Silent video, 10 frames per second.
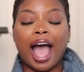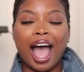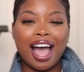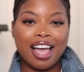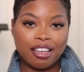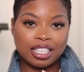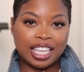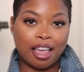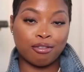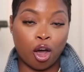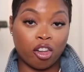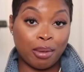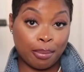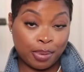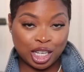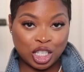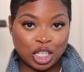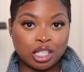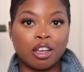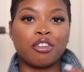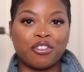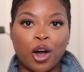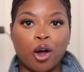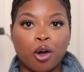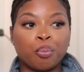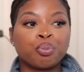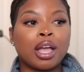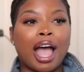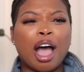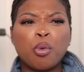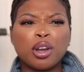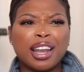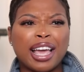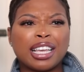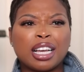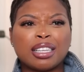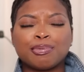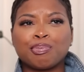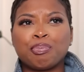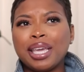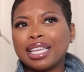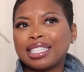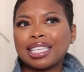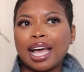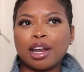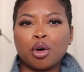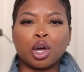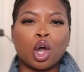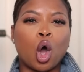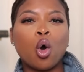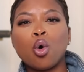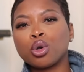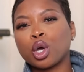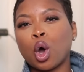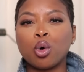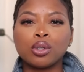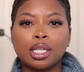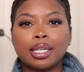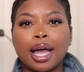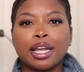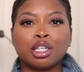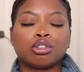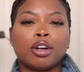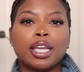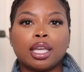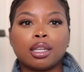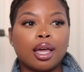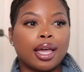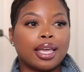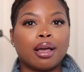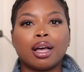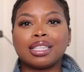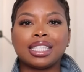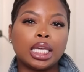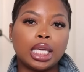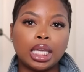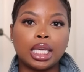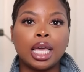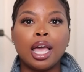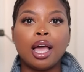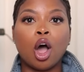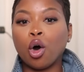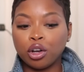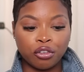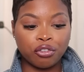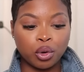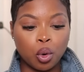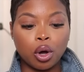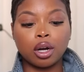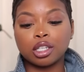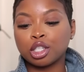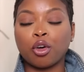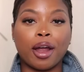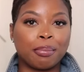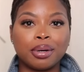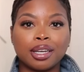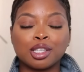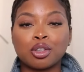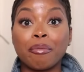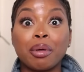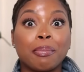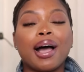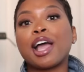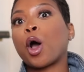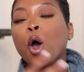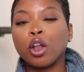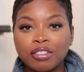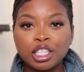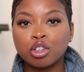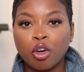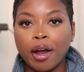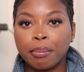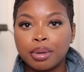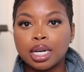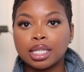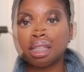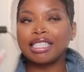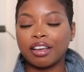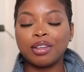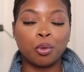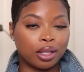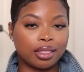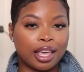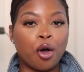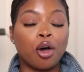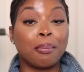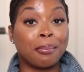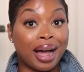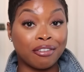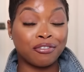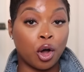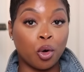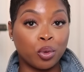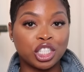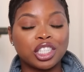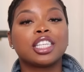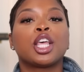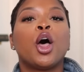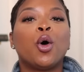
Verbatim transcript: I save all of my pictures for fall. I wanna like be inside on a cold, cozy night, drinking like a tea on the floor, scrapbooking. So I've been buying all of these scrapbooks. That's definitely one thing on my fall wish list.